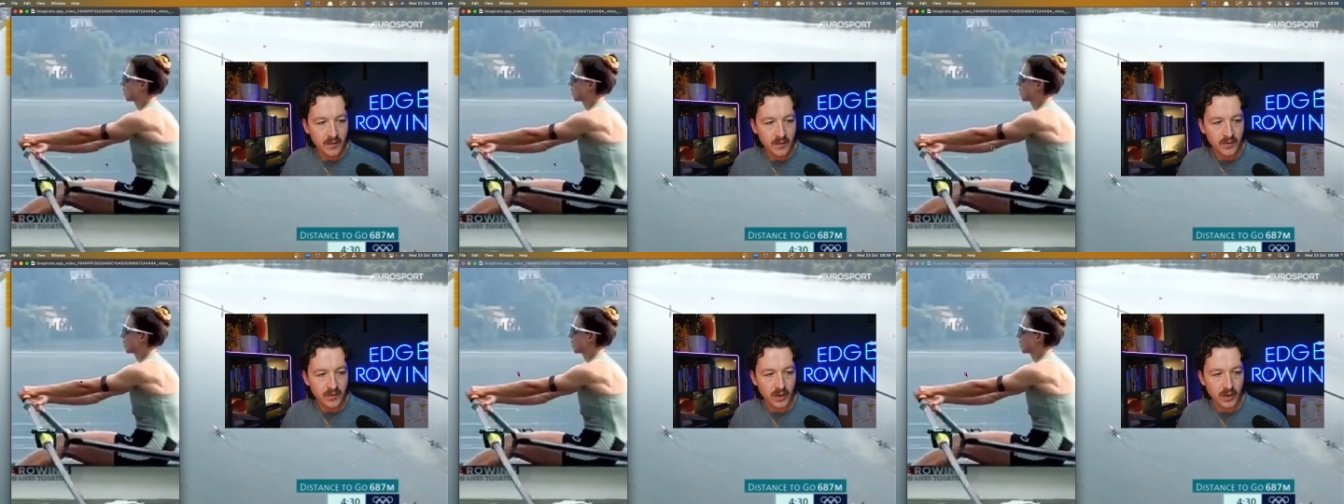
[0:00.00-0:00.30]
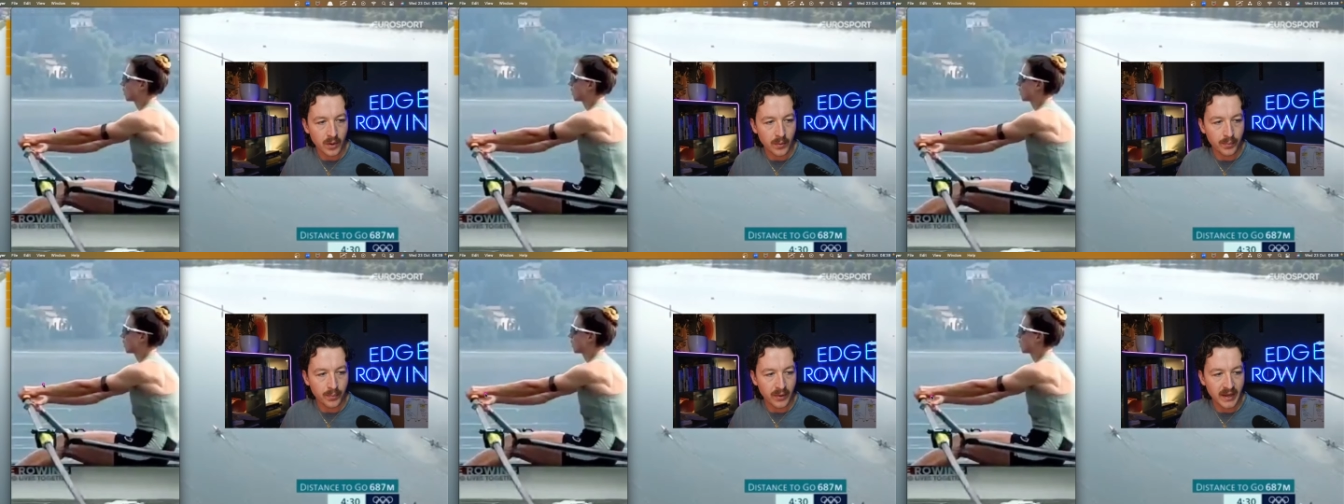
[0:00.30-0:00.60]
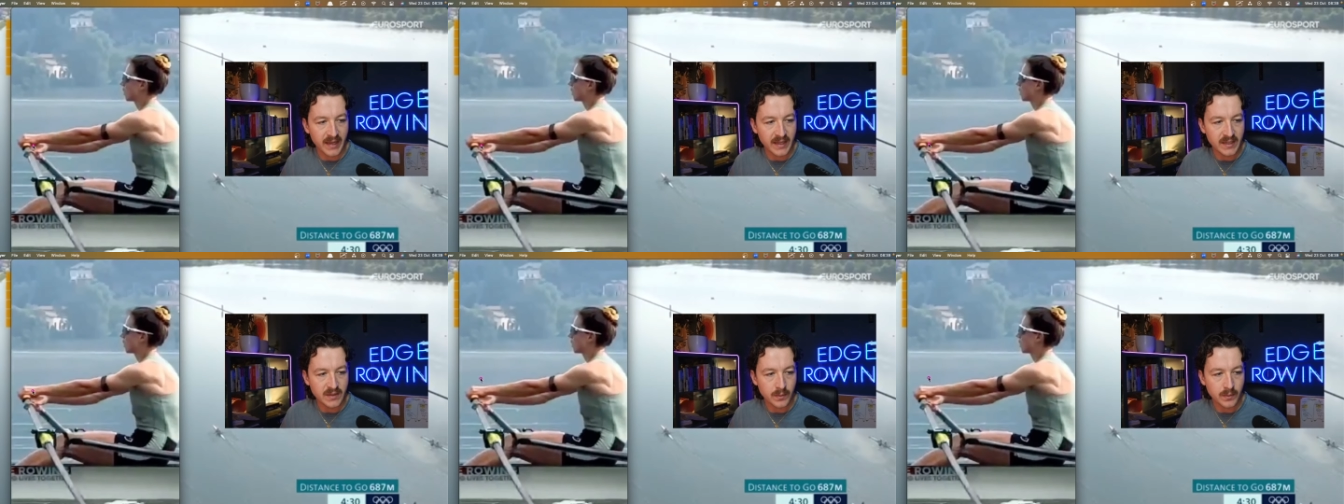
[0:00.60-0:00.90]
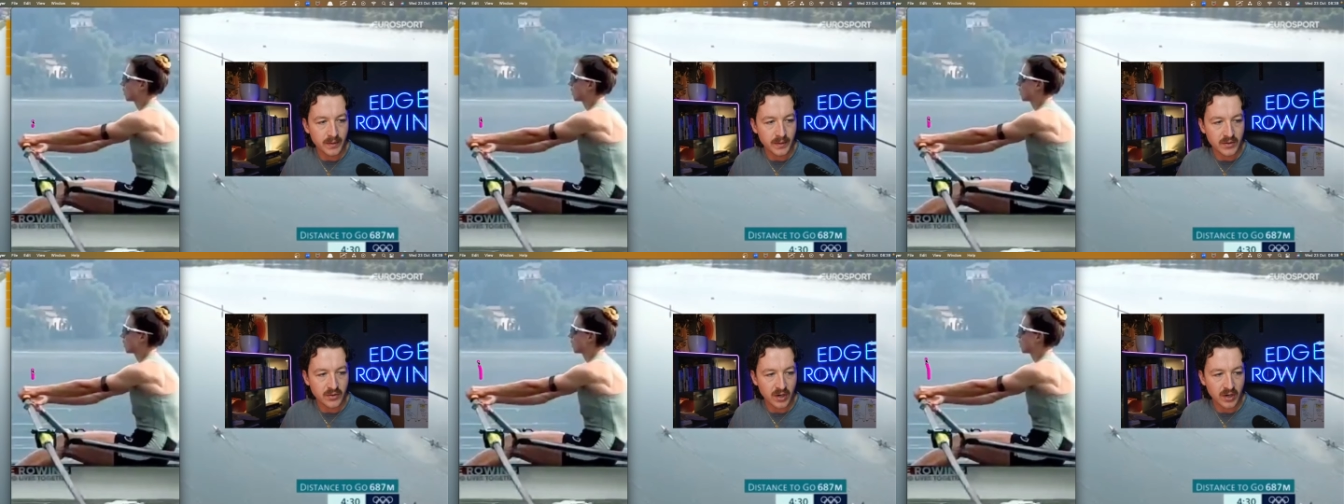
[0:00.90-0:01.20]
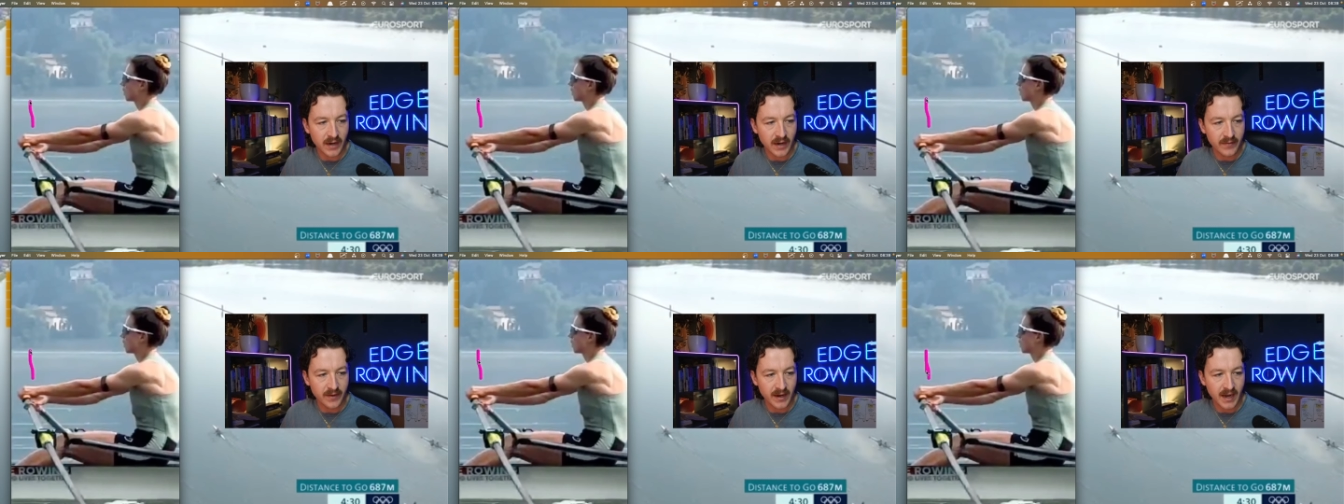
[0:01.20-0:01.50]
your blades will be
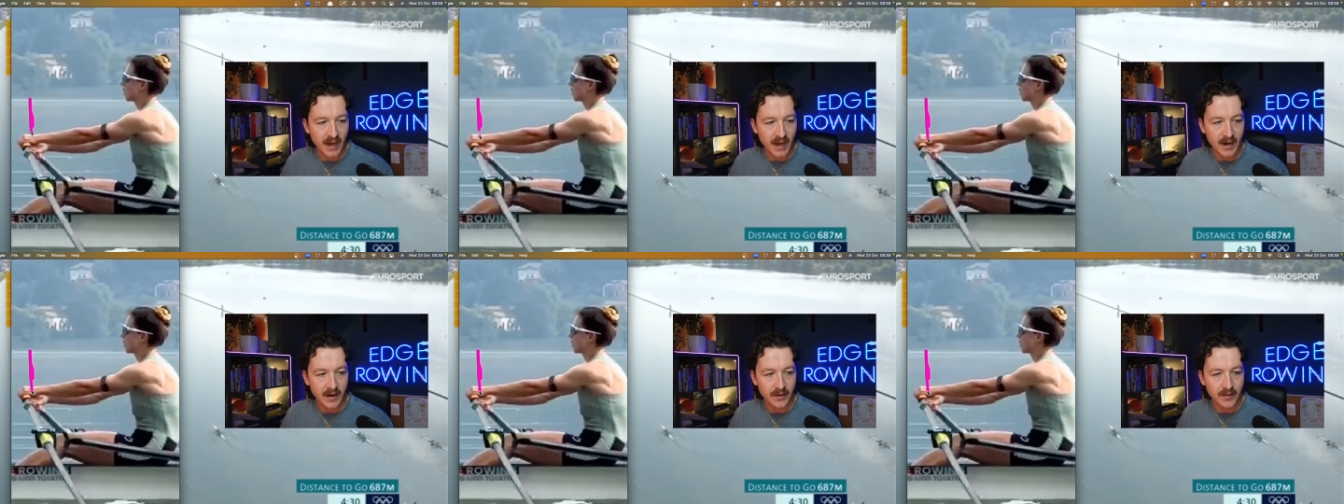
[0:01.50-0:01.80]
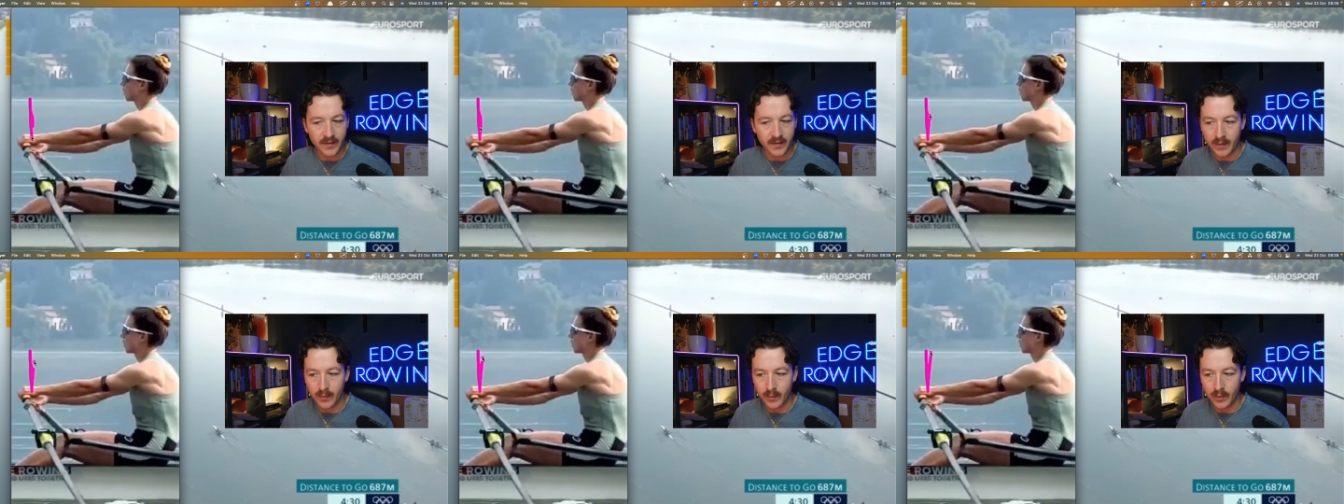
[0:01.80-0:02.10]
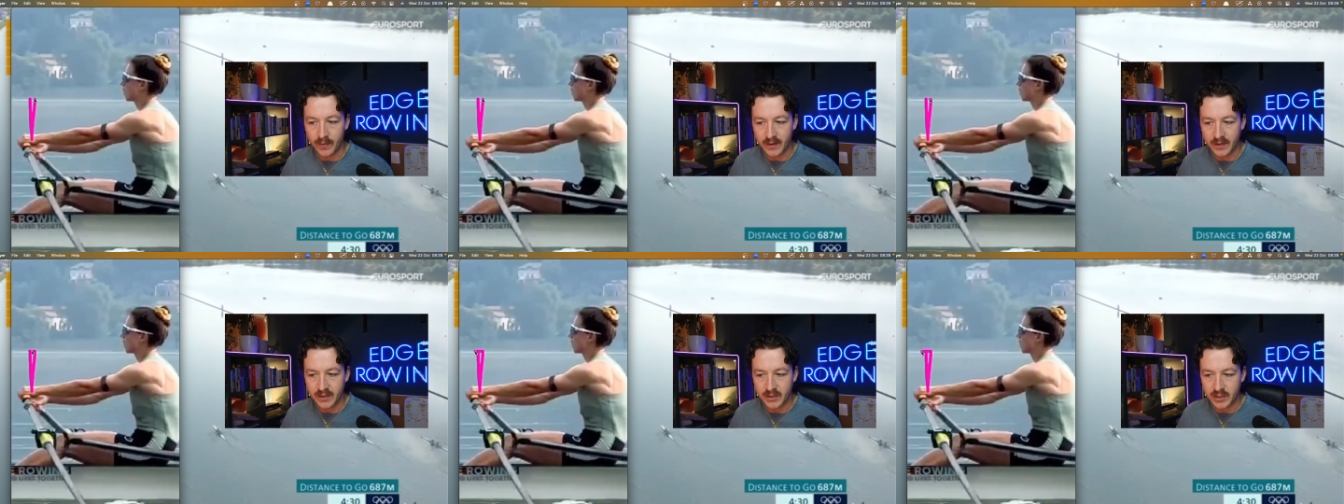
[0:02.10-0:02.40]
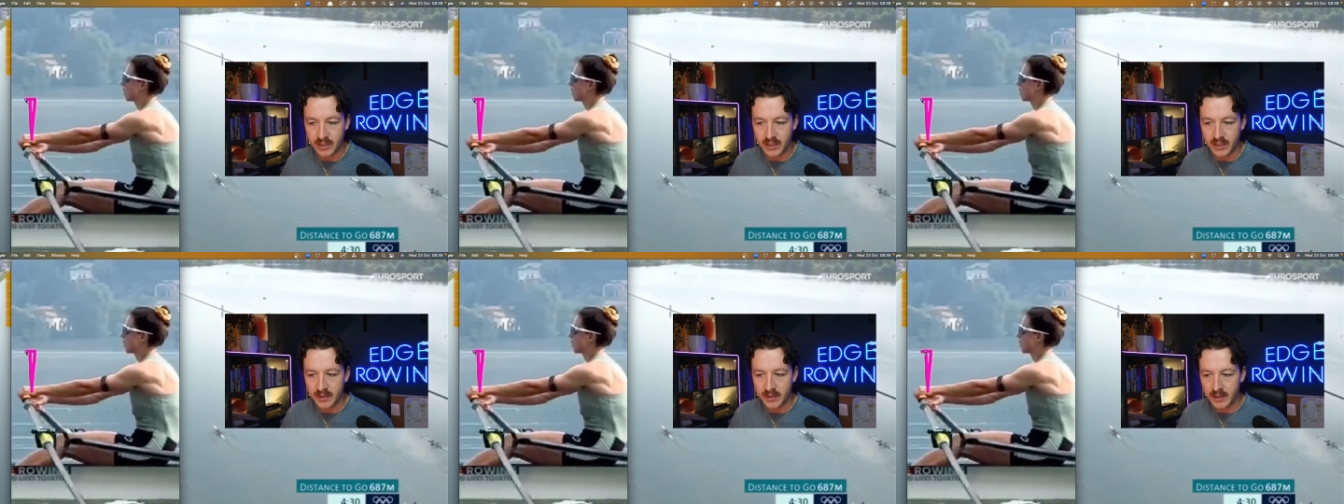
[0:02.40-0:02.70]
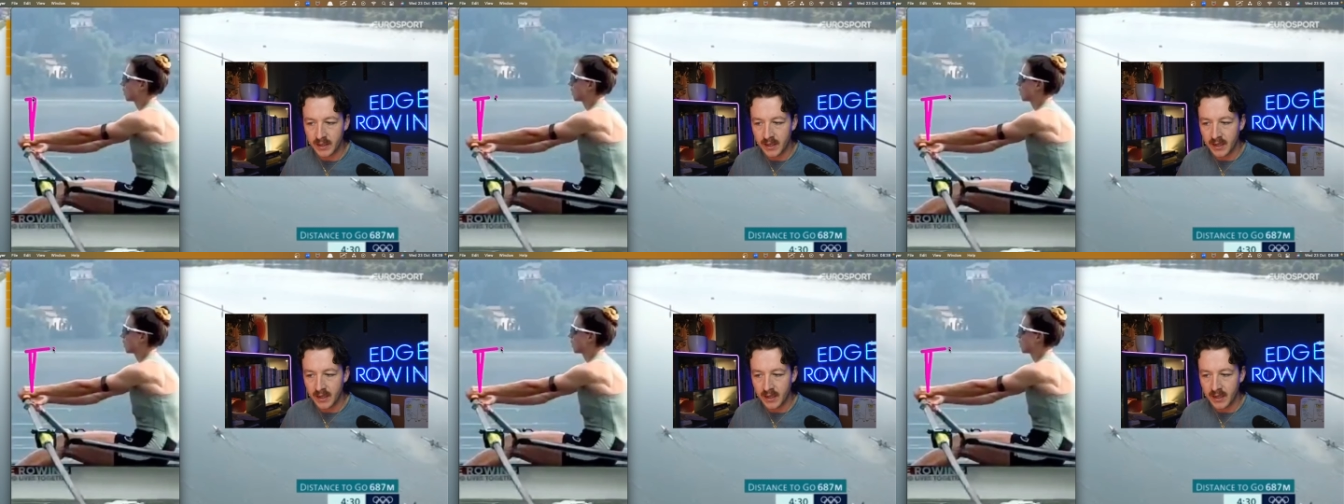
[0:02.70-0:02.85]
driving higher than what they should.